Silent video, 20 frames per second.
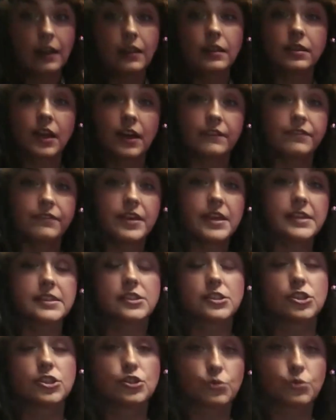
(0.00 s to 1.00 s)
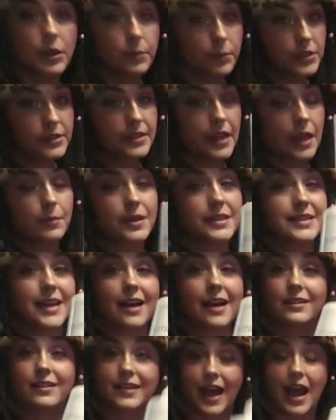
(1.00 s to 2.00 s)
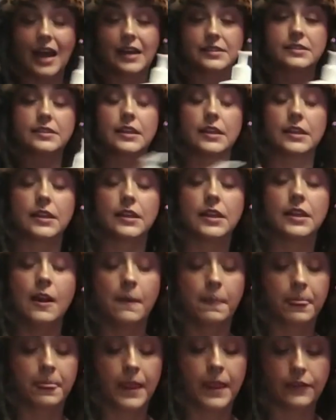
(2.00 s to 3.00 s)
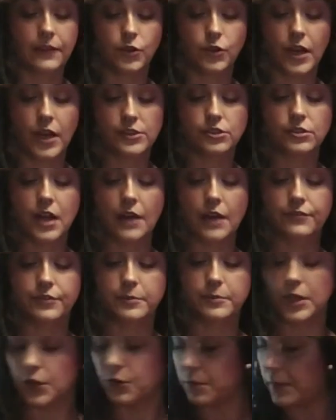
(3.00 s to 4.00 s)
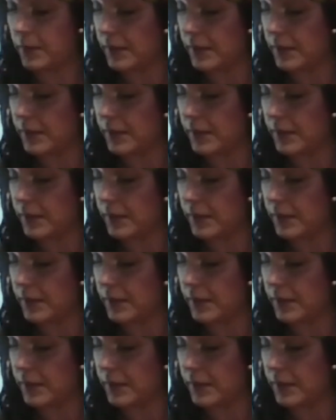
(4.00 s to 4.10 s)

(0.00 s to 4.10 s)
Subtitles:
I love this. This is 3% Mandelic acid. If you guys are not familiar with